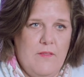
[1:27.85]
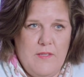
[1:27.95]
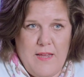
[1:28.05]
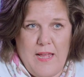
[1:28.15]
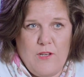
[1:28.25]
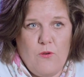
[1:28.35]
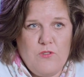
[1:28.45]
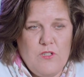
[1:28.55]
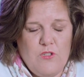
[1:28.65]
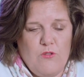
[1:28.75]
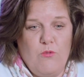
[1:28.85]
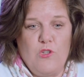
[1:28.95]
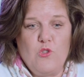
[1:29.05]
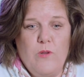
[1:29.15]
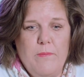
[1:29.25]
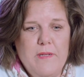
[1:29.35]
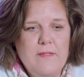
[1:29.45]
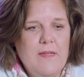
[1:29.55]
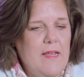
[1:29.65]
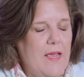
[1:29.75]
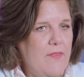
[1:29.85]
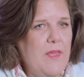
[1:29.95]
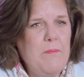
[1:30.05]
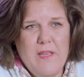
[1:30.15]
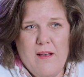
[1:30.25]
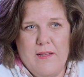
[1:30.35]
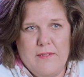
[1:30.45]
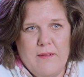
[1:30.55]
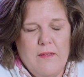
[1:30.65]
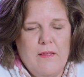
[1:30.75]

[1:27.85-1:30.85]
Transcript: the diagnosis through the treatment and then beyond.